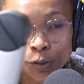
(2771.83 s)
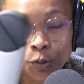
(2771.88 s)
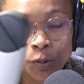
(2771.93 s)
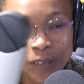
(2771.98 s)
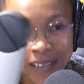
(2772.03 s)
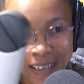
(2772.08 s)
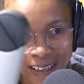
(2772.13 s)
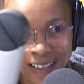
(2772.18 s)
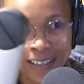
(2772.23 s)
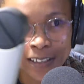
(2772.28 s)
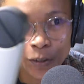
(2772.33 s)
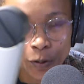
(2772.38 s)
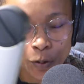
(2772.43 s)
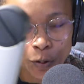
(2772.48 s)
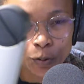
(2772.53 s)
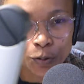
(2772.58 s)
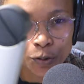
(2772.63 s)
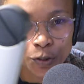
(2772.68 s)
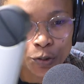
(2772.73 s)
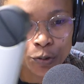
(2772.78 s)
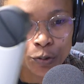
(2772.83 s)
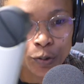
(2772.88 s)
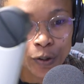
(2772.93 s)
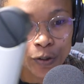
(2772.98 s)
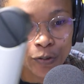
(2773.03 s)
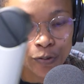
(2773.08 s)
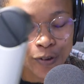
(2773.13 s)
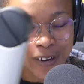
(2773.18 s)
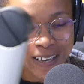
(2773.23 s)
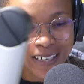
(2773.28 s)
you can go to
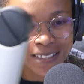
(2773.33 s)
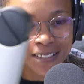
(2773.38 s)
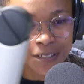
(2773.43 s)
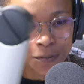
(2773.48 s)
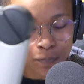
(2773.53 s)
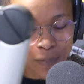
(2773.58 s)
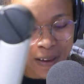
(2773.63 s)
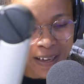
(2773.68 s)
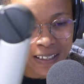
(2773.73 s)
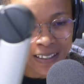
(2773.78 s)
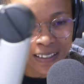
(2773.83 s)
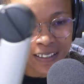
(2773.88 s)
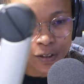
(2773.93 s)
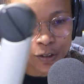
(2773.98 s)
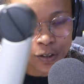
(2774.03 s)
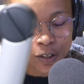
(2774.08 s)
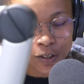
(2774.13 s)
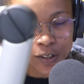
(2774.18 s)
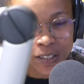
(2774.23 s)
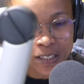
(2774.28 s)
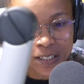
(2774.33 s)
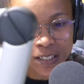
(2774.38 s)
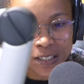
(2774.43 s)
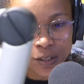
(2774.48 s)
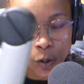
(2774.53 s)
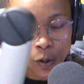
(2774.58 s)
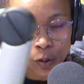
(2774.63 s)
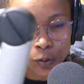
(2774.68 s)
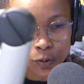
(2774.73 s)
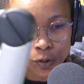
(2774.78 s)

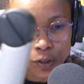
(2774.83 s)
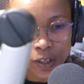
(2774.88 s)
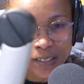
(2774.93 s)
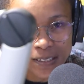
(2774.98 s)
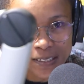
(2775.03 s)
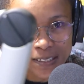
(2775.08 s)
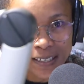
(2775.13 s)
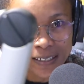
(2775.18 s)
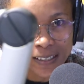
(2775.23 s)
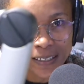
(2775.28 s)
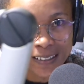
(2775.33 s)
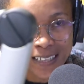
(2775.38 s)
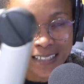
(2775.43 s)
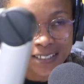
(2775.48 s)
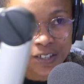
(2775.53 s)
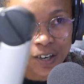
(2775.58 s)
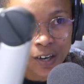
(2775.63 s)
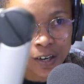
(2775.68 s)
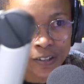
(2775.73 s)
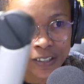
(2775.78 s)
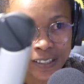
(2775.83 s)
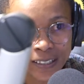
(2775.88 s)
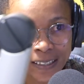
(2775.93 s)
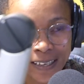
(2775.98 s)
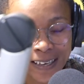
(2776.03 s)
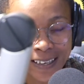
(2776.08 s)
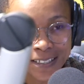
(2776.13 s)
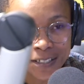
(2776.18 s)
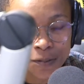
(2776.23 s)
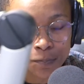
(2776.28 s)
resbank.co.za, that's
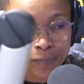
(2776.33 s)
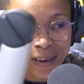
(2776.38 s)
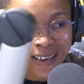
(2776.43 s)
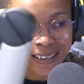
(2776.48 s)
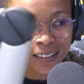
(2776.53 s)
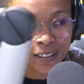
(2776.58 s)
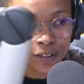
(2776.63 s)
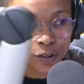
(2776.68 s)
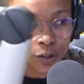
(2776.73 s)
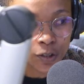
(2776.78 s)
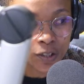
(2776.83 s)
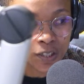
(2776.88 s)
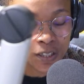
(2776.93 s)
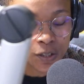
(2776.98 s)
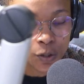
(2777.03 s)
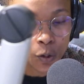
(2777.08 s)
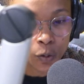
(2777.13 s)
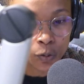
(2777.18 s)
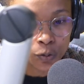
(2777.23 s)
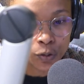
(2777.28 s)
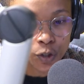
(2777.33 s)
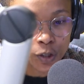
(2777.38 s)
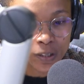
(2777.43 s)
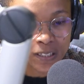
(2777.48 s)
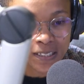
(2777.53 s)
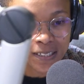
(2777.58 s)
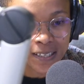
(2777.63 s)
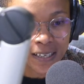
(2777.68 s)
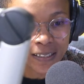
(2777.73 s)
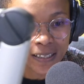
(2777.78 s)

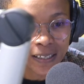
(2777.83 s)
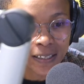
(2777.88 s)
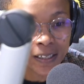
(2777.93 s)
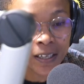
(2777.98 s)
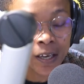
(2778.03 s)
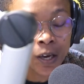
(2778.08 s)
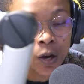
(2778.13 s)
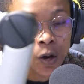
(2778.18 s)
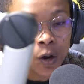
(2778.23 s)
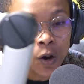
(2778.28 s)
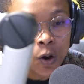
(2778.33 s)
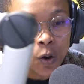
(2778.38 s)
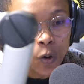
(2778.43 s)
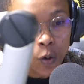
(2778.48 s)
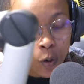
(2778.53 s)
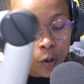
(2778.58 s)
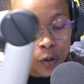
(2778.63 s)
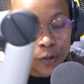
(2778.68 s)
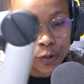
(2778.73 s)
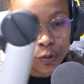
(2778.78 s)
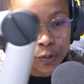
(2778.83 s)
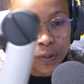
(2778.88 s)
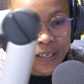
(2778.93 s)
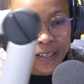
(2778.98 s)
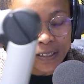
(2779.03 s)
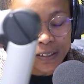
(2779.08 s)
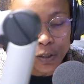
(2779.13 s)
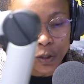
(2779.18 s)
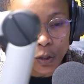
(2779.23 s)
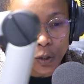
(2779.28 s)
resbank.co.za, or you
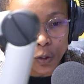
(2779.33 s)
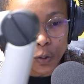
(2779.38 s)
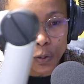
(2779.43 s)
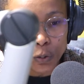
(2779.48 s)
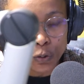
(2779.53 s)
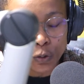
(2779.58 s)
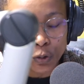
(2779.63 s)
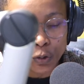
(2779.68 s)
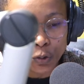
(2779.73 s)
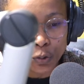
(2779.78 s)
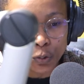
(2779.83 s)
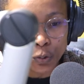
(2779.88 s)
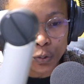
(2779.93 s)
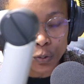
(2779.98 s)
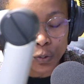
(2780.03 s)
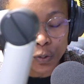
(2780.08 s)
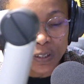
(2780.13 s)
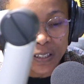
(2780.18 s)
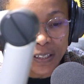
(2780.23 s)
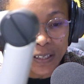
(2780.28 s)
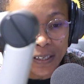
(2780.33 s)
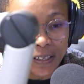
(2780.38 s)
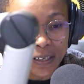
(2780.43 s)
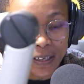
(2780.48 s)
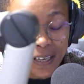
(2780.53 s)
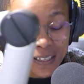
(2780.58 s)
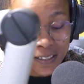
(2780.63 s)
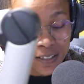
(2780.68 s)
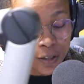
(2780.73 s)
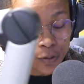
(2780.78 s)
can go to
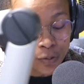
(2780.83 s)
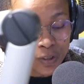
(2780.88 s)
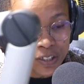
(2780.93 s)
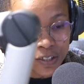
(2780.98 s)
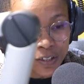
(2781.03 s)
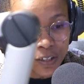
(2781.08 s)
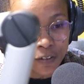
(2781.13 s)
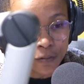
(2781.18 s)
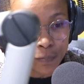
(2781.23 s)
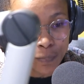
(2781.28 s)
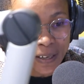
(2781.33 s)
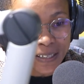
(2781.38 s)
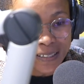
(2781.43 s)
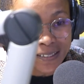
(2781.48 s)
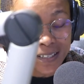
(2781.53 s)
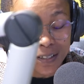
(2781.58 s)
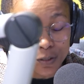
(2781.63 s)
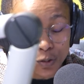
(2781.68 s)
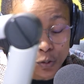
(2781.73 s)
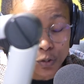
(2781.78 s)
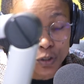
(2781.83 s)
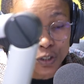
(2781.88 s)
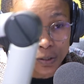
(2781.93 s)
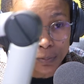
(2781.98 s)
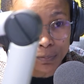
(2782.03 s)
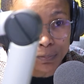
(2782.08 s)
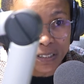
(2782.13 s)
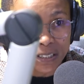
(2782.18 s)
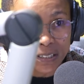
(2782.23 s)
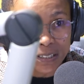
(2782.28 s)
the SA Reserve Bank's
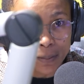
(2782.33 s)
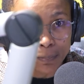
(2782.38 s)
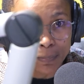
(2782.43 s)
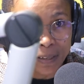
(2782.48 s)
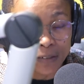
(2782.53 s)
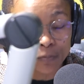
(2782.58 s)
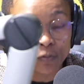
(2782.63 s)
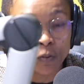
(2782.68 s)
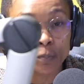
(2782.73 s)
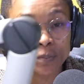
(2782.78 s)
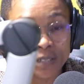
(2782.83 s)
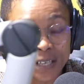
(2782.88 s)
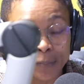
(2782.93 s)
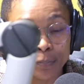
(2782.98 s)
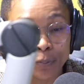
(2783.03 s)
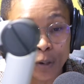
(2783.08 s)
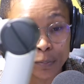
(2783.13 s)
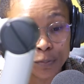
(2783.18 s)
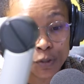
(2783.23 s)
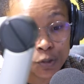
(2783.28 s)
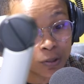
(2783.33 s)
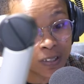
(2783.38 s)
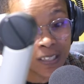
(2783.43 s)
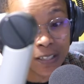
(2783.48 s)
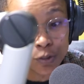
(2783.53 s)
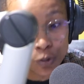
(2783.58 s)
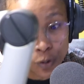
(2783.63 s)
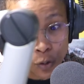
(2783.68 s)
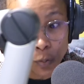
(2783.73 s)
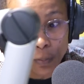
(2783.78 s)
social media platforms. I promise you
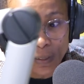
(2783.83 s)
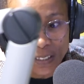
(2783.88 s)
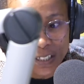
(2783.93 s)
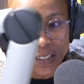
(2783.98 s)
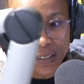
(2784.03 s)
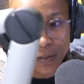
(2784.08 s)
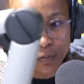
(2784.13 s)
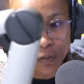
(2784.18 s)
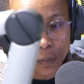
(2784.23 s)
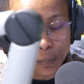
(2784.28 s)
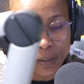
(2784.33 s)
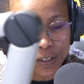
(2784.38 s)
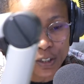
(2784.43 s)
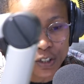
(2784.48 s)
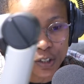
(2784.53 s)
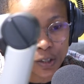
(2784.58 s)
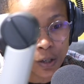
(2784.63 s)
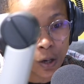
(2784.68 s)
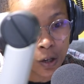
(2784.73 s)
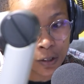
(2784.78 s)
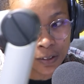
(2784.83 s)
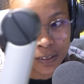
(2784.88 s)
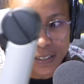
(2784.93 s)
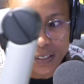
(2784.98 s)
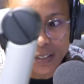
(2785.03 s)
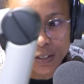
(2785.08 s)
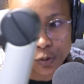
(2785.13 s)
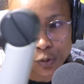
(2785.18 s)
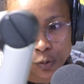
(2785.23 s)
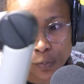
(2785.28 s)
there's so much information on
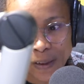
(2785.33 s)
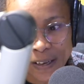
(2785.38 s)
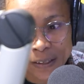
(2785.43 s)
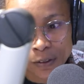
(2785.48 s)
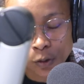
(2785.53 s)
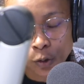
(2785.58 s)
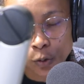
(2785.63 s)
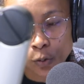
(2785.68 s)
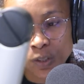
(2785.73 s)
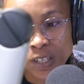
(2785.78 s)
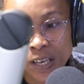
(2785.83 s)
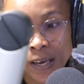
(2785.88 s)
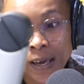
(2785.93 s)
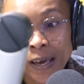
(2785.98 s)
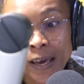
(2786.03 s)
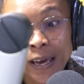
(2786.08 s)
these new banknotes